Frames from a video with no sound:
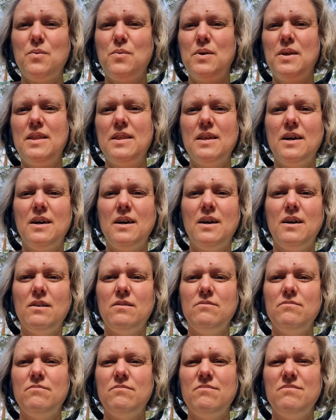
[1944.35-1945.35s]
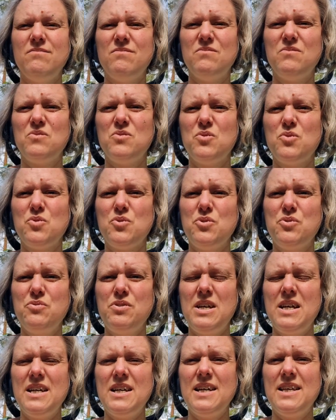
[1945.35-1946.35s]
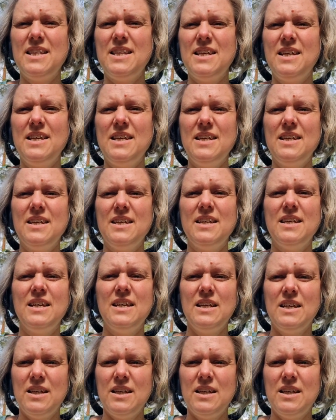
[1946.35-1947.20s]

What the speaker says: with a crew neck, I think.